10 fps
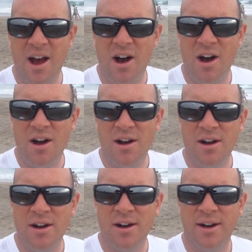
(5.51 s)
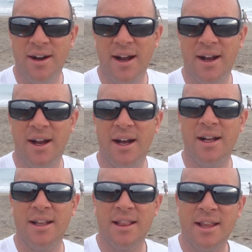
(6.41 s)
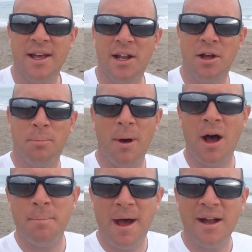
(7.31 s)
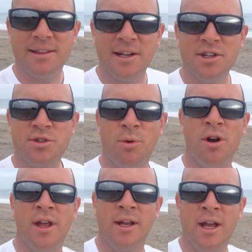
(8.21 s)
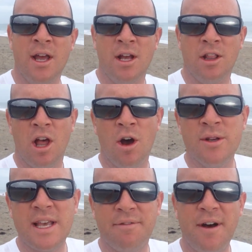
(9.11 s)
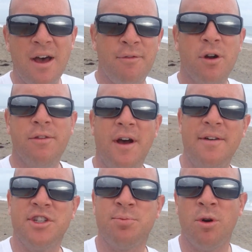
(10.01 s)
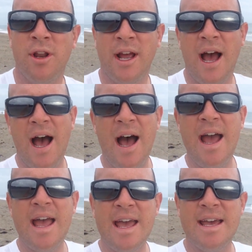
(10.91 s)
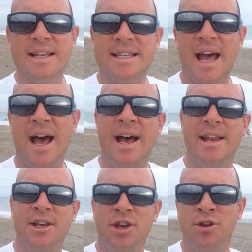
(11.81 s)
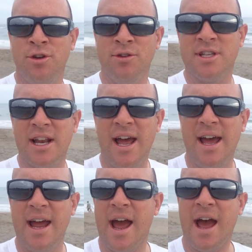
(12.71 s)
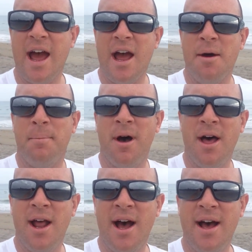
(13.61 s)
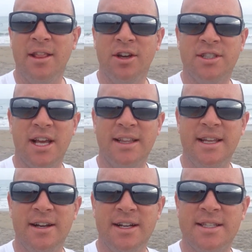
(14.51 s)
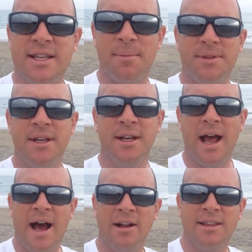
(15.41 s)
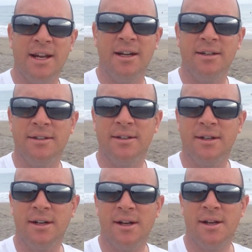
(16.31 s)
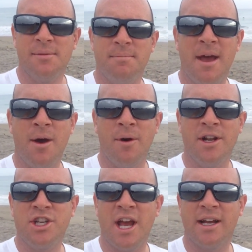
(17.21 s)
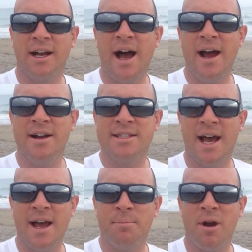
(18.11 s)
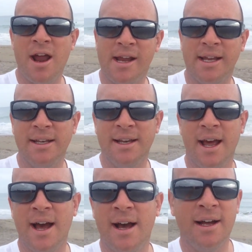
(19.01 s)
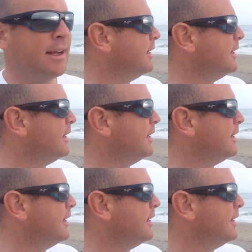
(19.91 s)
are a little bump out there this morning. Low is at 545 this morning. High is at noon today. But uh, it looks like there is something out there. May want to check a higher tide break and uh,